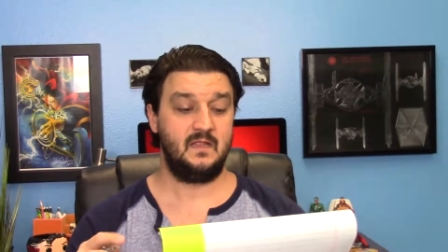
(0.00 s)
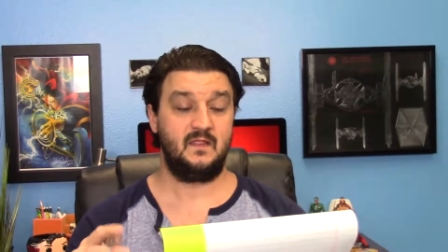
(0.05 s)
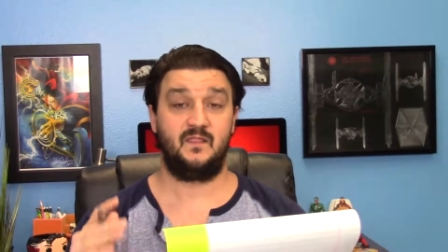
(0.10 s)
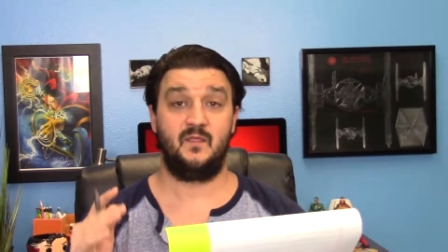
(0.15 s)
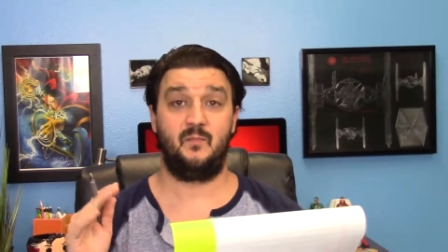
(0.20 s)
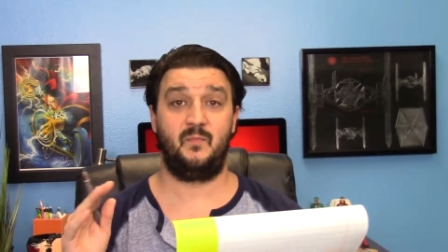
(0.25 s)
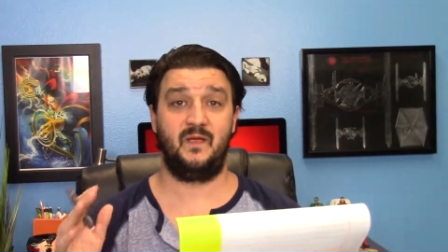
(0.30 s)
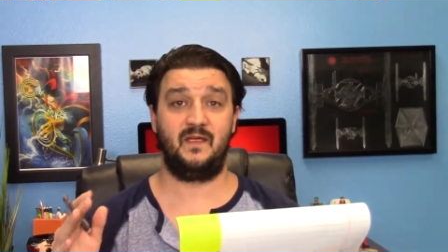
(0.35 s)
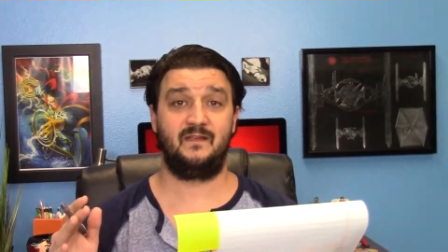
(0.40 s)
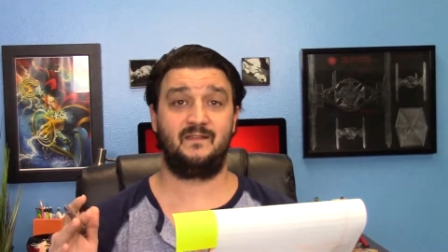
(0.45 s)

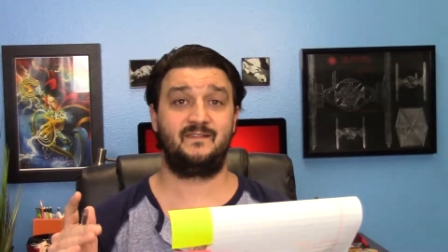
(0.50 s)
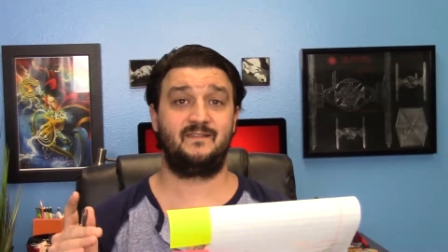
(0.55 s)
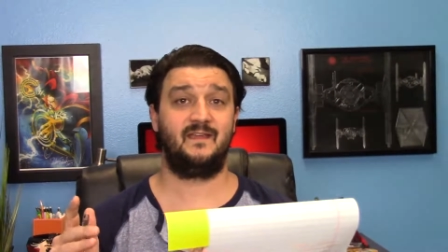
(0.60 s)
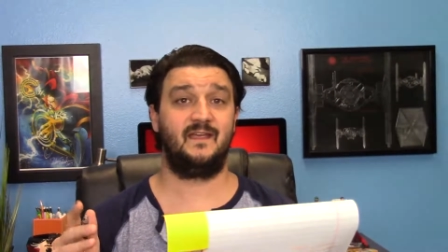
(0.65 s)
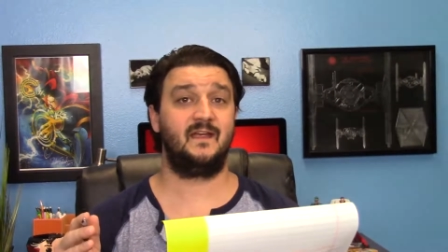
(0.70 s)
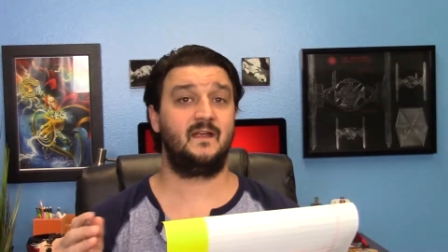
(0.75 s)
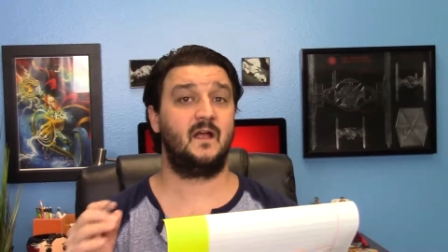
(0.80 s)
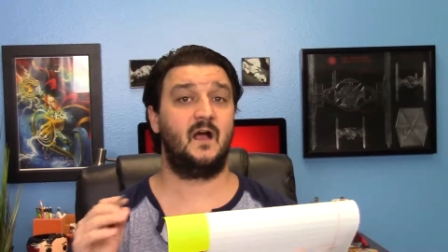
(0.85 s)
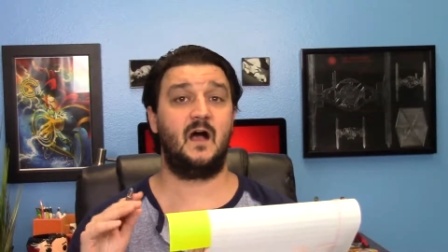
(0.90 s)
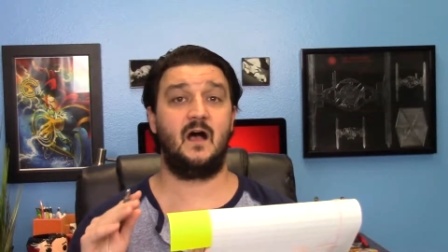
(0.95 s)
The Big
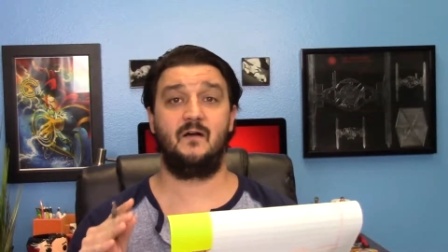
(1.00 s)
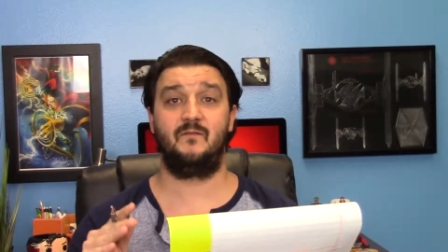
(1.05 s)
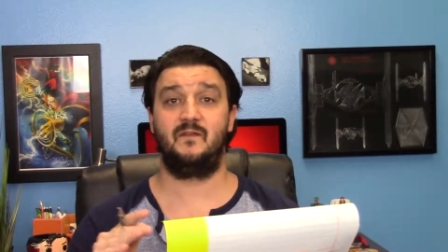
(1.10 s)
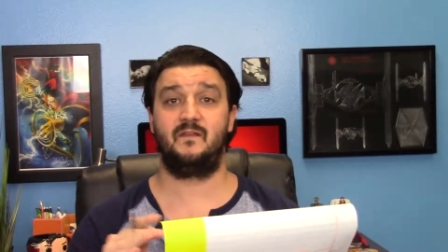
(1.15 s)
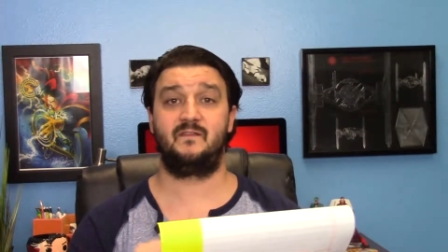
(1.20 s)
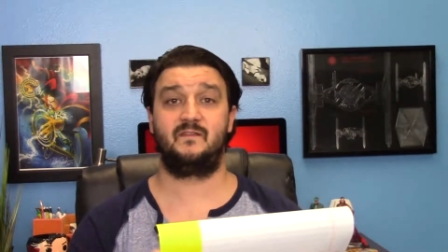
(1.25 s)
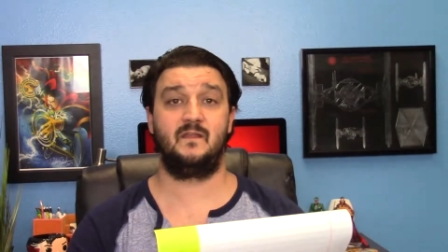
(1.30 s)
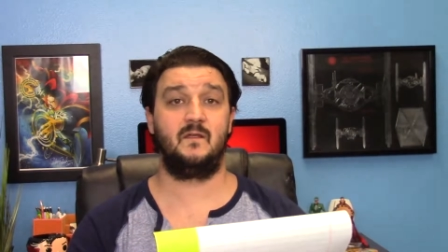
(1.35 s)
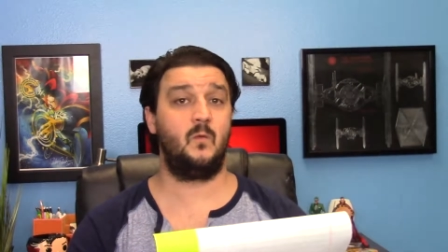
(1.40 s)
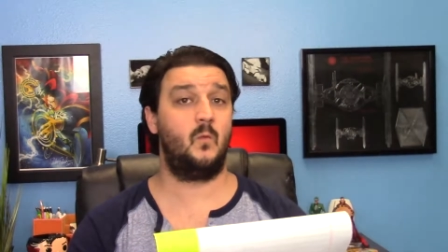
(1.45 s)
Sick,
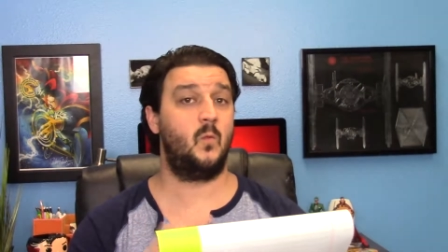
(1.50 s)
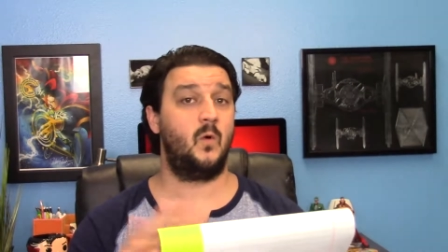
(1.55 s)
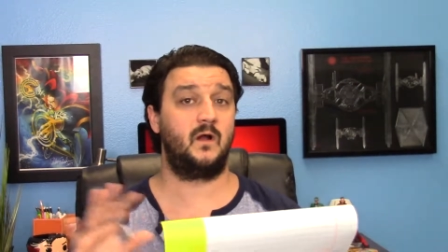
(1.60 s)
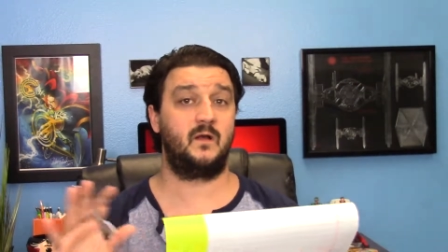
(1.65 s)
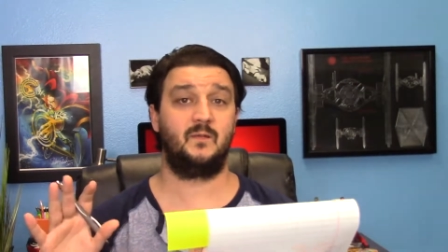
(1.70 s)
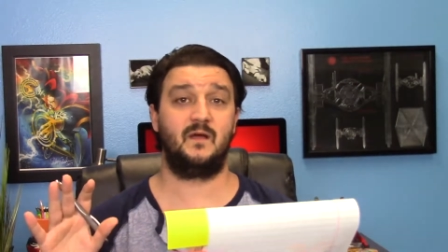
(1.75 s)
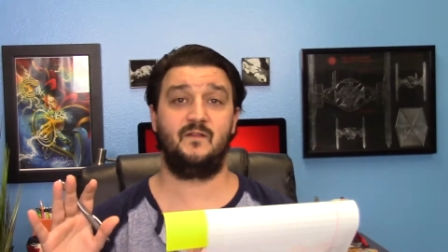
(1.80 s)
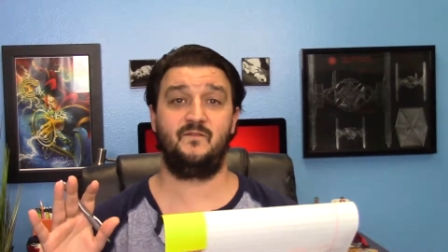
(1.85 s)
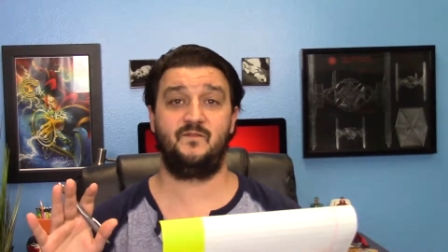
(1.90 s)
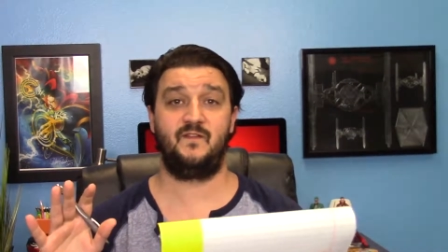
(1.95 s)
obviously one
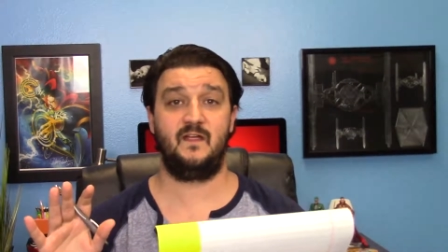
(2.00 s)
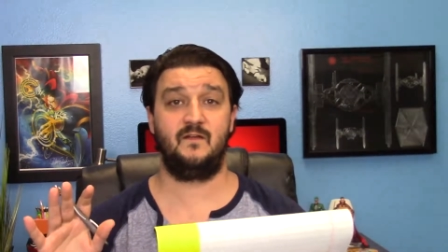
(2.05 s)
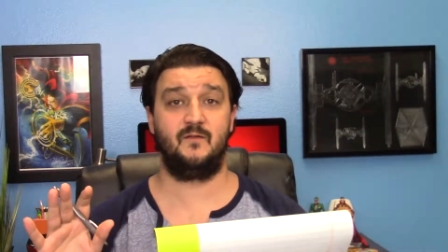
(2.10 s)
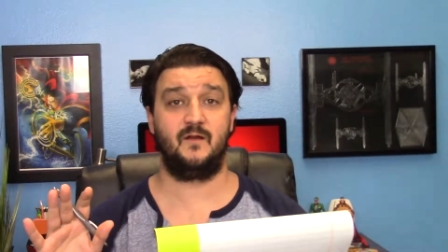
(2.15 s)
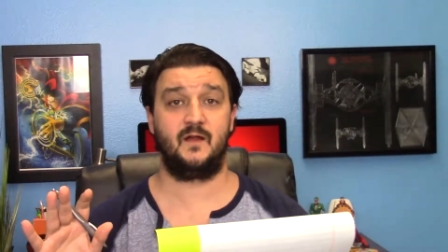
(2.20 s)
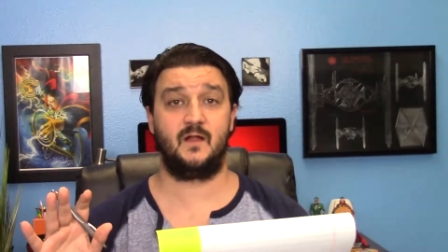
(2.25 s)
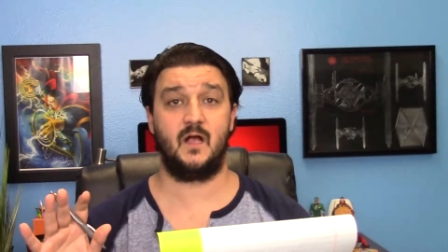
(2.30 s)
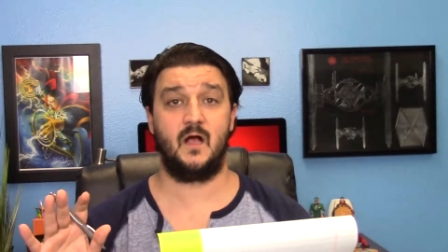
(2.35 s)
of my favorite